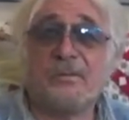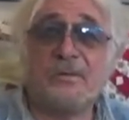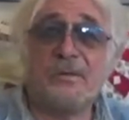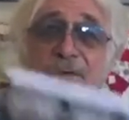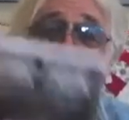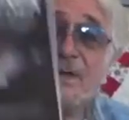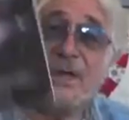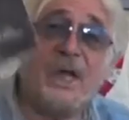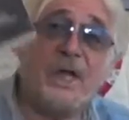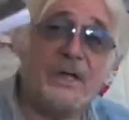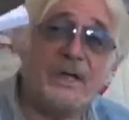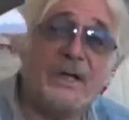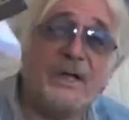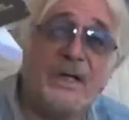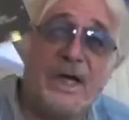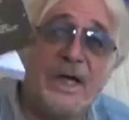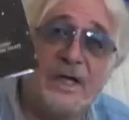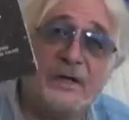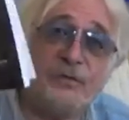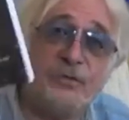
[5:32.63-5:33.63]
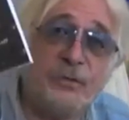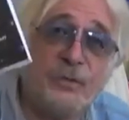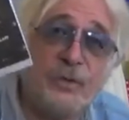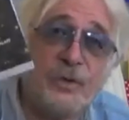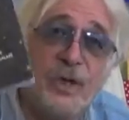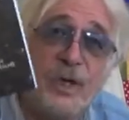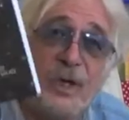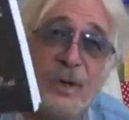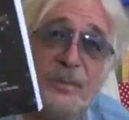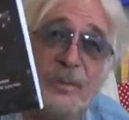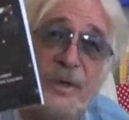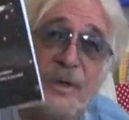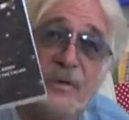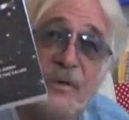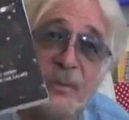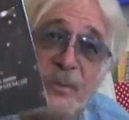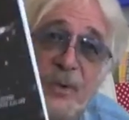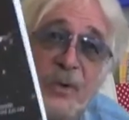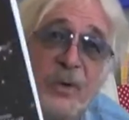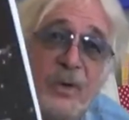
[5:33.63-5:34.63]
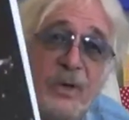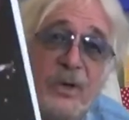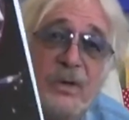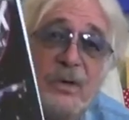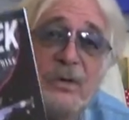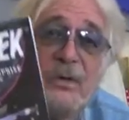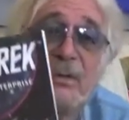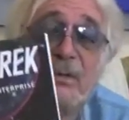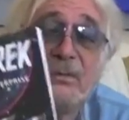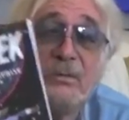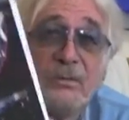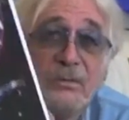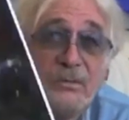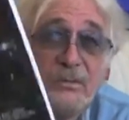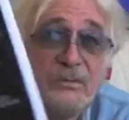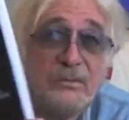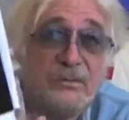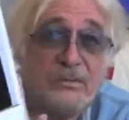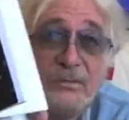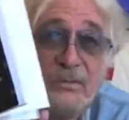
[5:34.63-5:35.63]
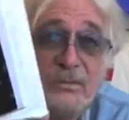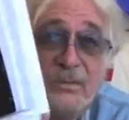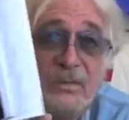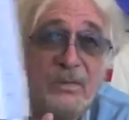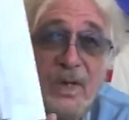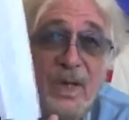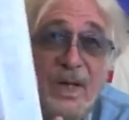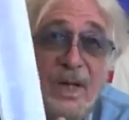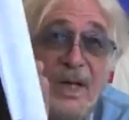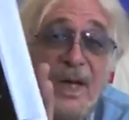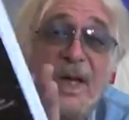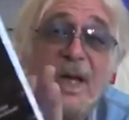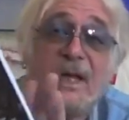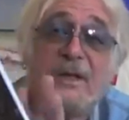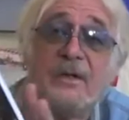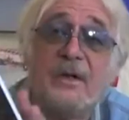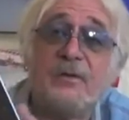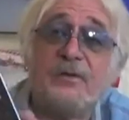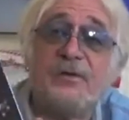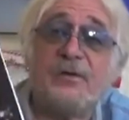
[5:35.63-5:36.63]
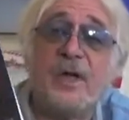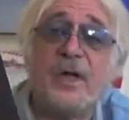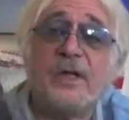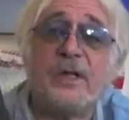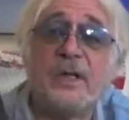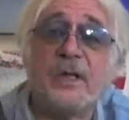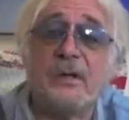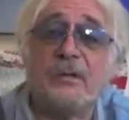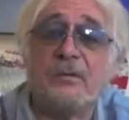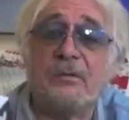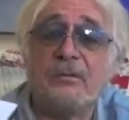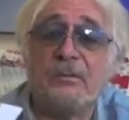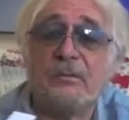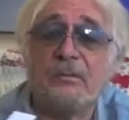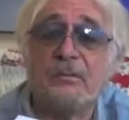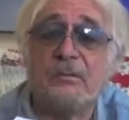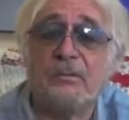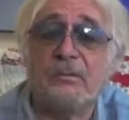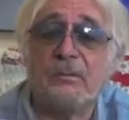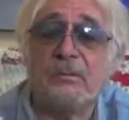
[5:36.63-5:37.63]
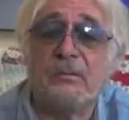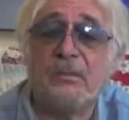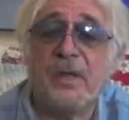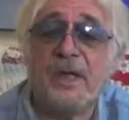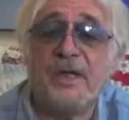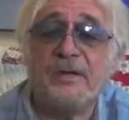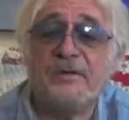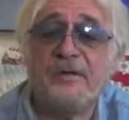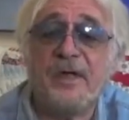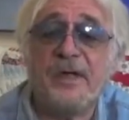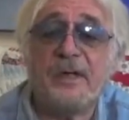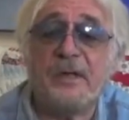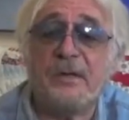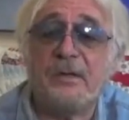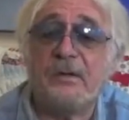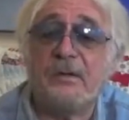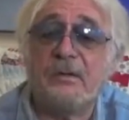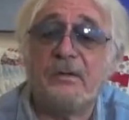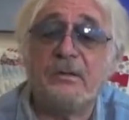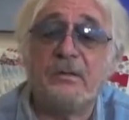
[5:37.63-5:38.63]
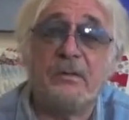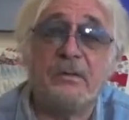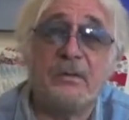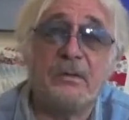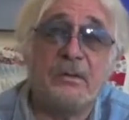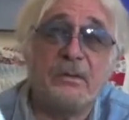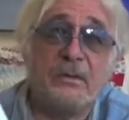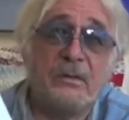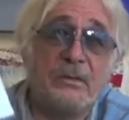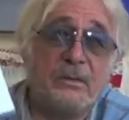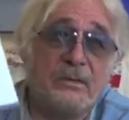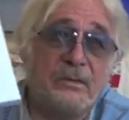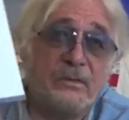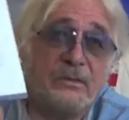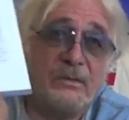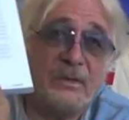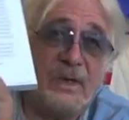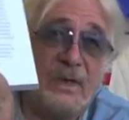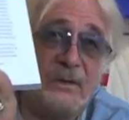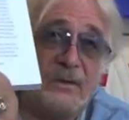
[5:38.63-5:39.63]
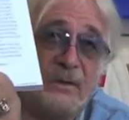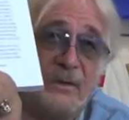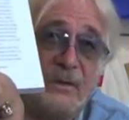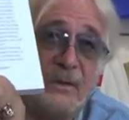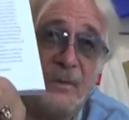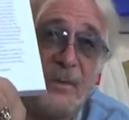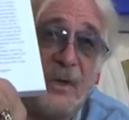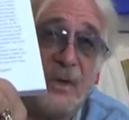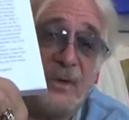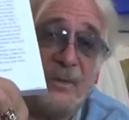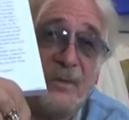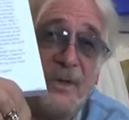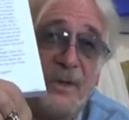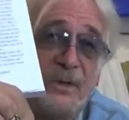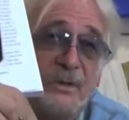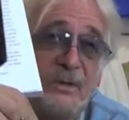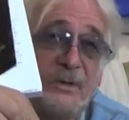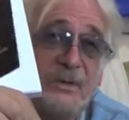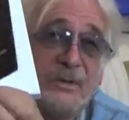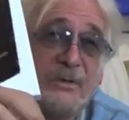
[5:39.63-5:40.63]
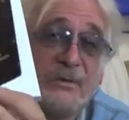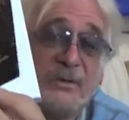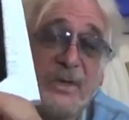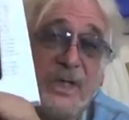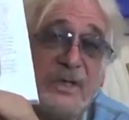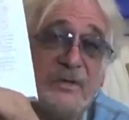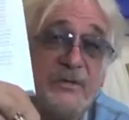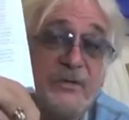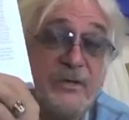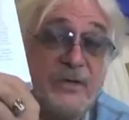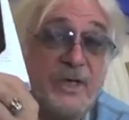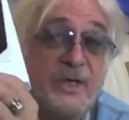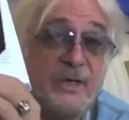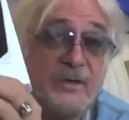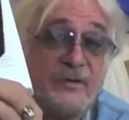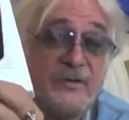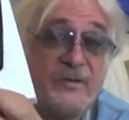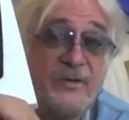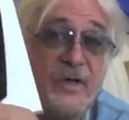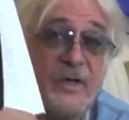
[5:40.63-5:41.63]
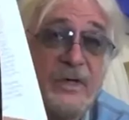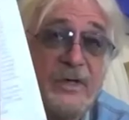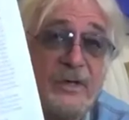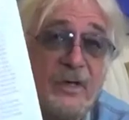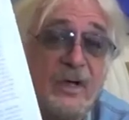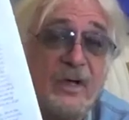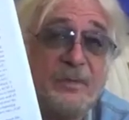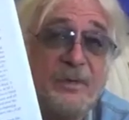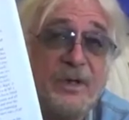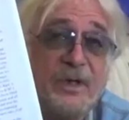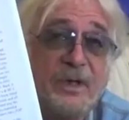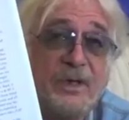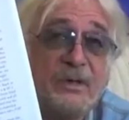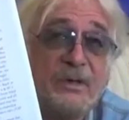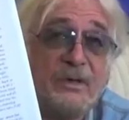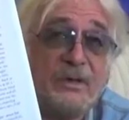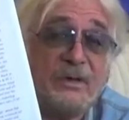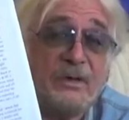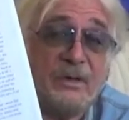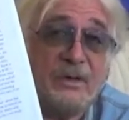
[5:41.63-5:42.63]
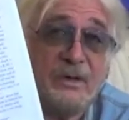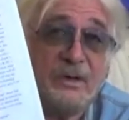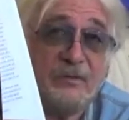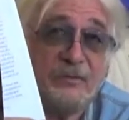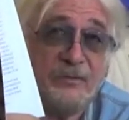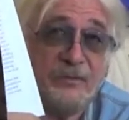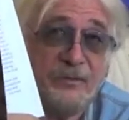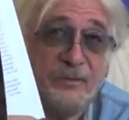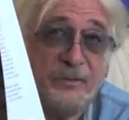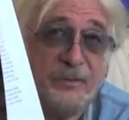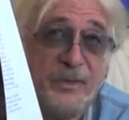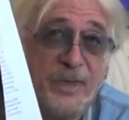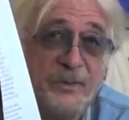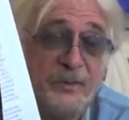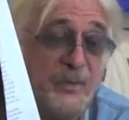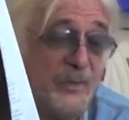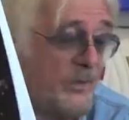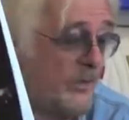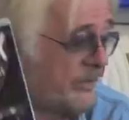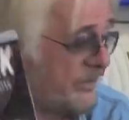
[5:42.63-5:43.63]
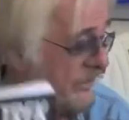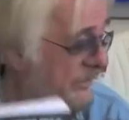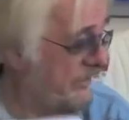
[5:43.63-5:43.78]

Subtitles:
you get an actual copy of the book. And I'll sign it and date it down on the bottom here. Okay, so you get a signed copy of my book,